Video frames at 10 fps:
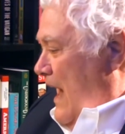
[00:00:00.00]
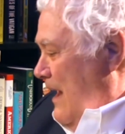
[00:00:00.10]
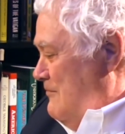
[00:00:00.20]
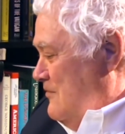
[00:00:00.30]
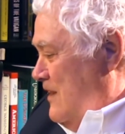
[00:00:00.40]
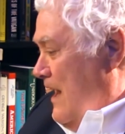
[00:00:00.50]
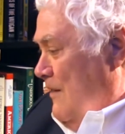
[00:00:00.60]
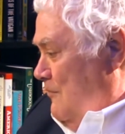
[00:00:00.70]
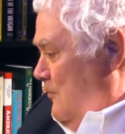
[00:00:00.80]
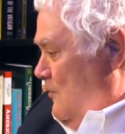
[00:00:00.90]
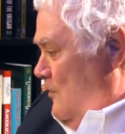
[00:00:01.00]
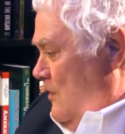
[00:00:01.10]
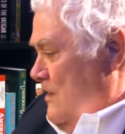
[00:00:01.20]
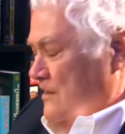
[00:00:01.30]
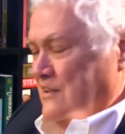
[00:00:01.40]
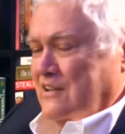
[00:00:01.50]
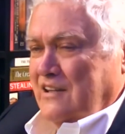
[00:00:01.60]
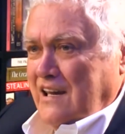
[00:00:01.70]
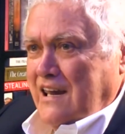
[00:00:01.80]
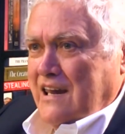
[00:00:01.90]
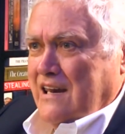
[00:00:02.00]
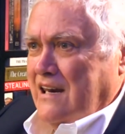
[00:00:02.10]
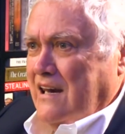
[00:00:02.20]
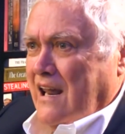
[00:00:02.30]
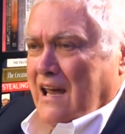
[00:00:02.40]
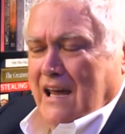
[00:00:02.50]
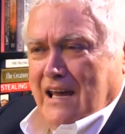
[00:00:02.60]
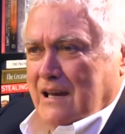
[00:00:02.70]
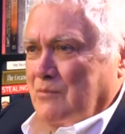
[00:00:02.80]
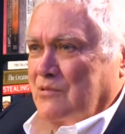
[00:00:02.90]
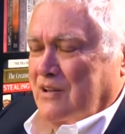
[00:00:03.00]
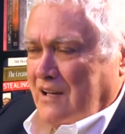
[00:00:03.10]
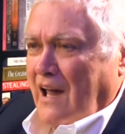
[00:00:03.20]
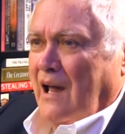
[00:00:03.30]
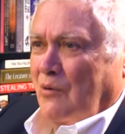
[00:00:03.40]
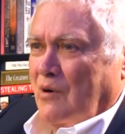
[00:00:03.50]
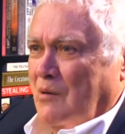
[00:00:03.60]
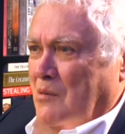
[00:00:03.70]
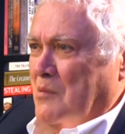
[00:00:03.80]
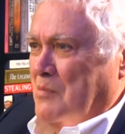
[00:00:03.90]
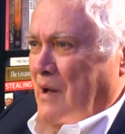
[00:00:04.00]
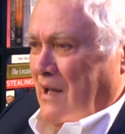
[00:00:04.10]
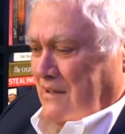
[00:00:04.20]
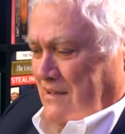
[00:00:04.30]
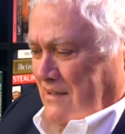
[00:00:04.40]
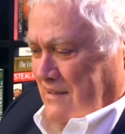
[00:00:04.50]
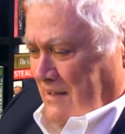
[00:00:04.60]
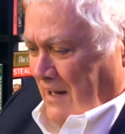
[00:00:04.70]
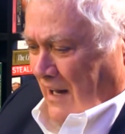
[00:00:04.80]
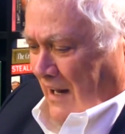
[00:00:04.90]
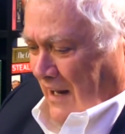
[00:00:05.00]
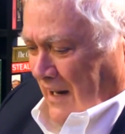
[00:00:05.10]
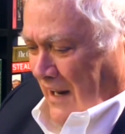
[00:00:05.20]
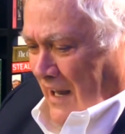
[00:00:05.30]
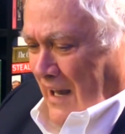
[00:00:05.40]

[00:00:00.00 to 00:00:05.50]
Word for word: have never seen him say what I'm about to say.